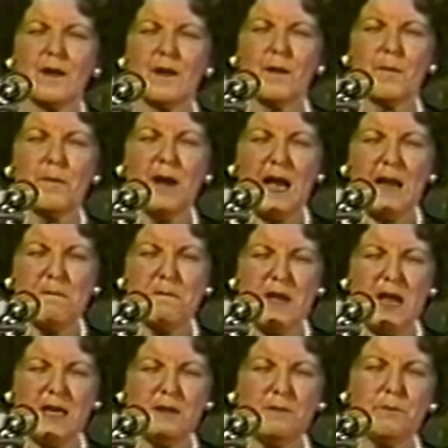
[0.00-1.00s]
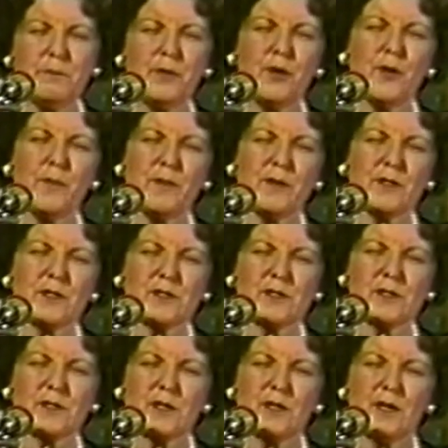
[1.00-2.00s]
My main
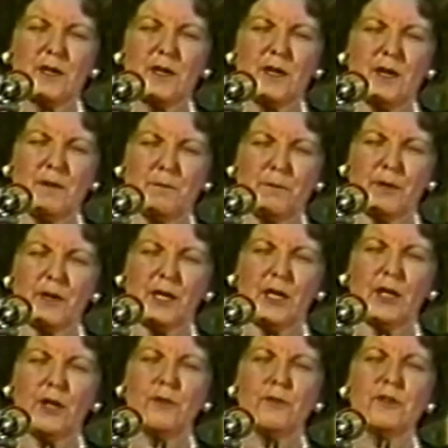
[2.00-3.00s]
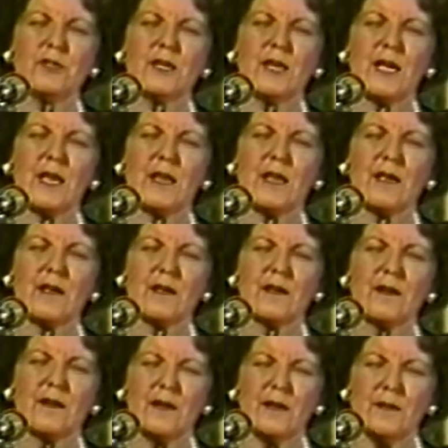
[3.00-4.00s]
purpose in bringing you together
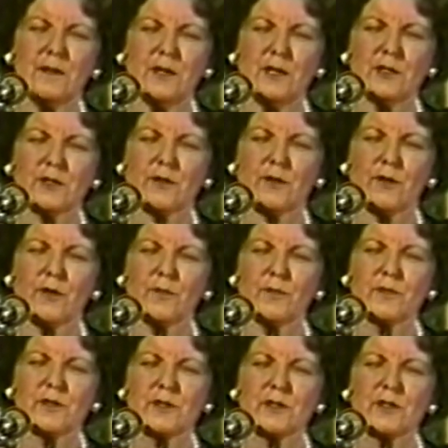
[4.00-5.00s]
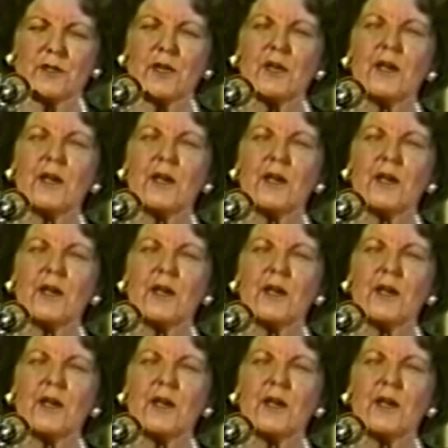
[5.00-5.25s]
in these groups